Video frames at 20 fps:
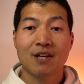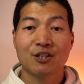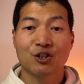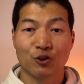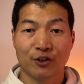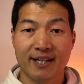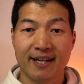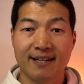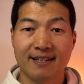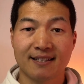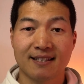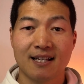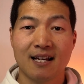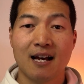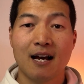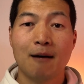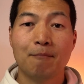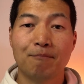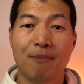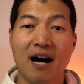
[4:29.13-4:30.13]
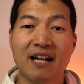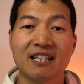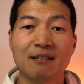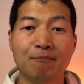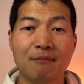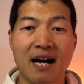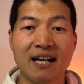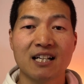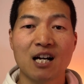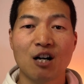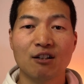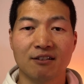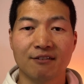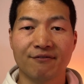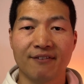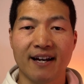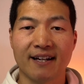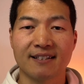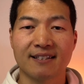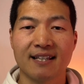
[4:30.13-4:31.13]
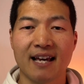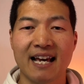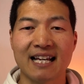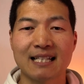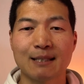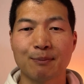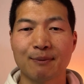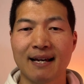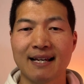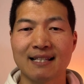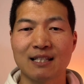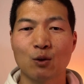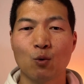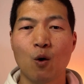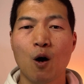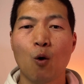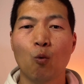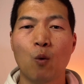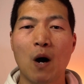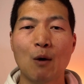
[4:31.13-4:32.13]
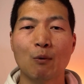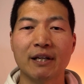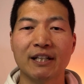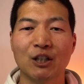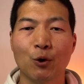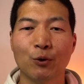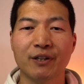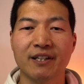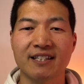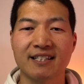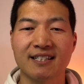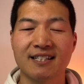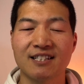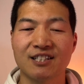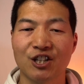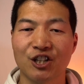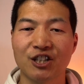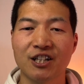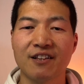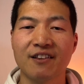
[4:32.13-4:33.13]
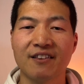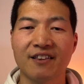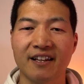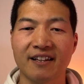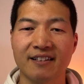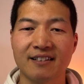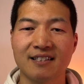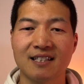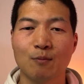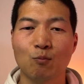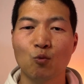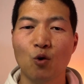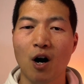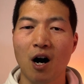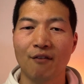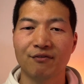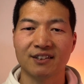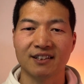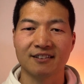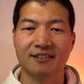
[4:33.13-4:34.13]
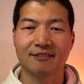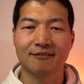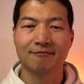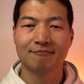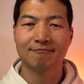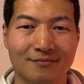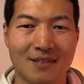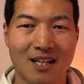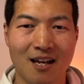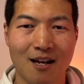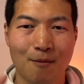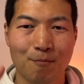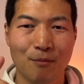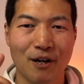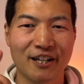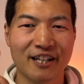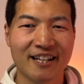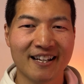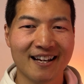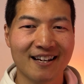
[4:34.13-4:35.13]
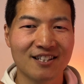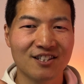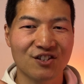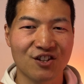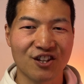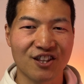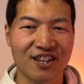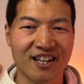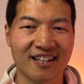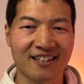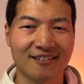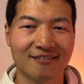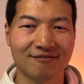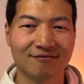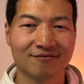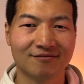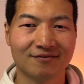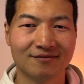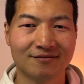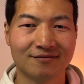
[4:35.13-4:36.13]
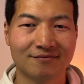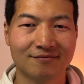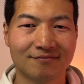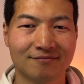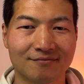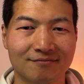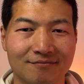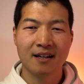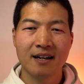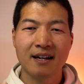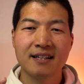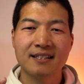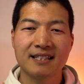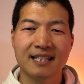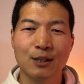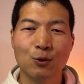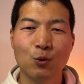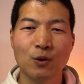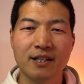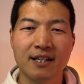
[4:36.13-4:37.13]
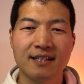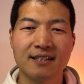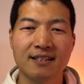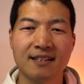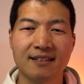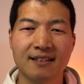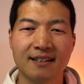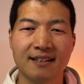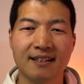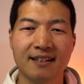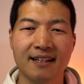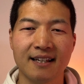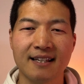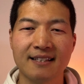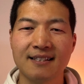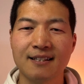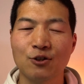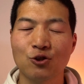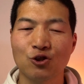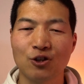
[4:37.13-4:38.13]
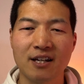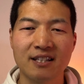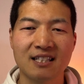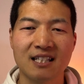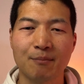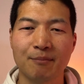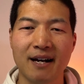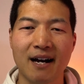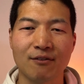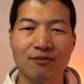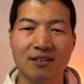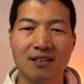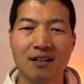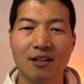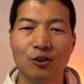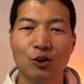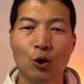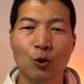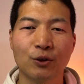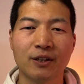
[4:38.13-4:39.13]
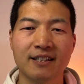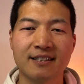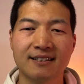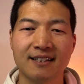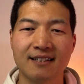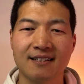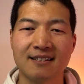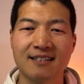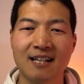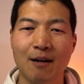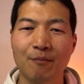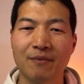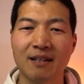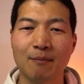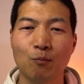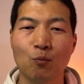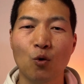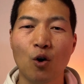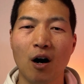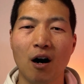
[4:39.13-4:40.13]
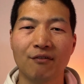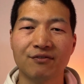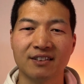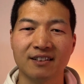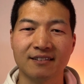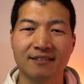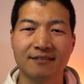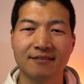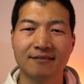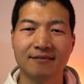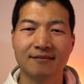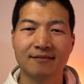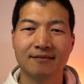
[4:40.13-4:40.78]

So yes, Baader-Meinhof effects explains why we notice certain things more often. But here's the thing. Synchronicity isn't just about noticing something more often.